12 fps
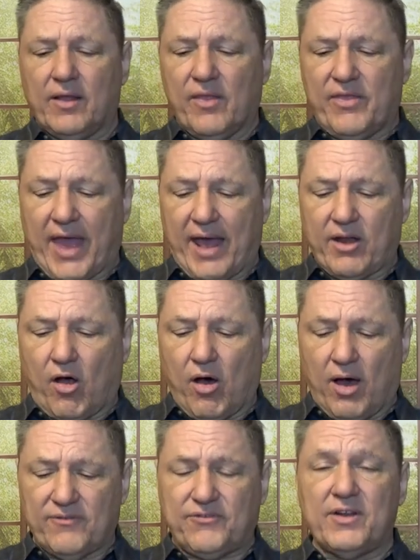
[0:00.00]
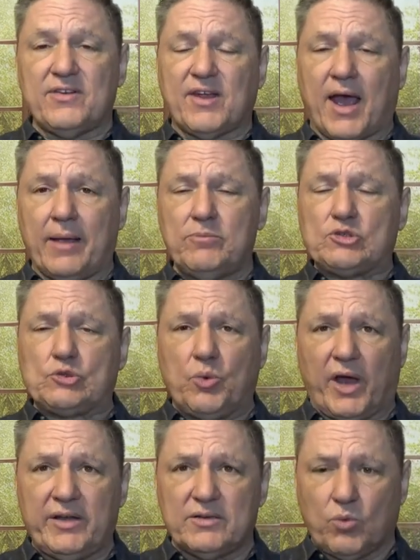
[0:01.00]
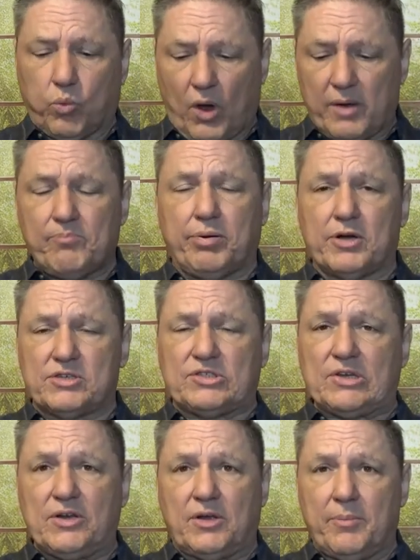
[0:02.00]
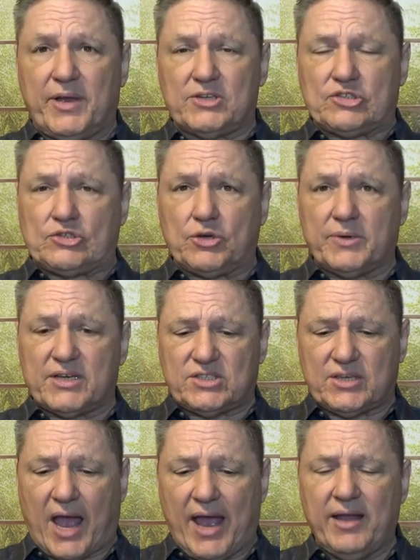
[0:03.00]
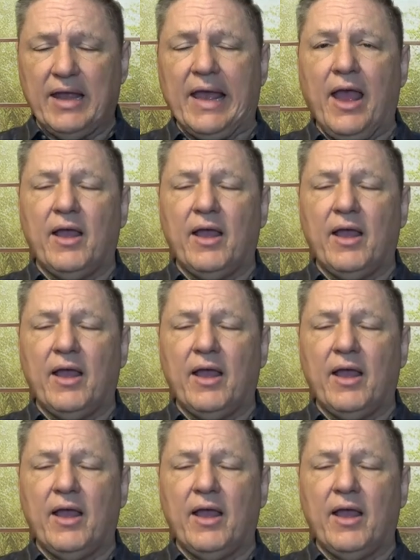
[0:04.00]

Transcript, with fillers: that oftentimes when one person commits suicide,